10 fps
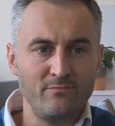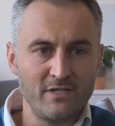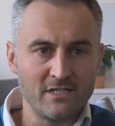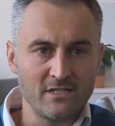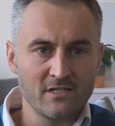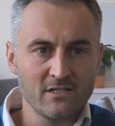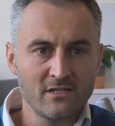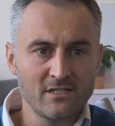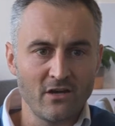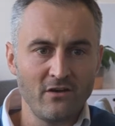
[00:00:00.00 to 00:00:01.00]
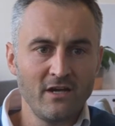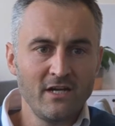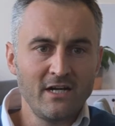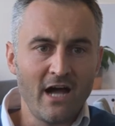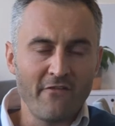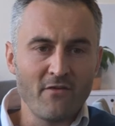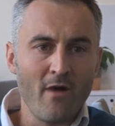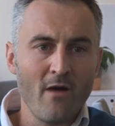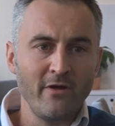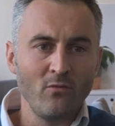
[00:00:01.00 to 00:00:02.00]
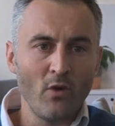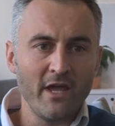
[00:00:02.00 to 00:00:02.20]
do business. So at the moment,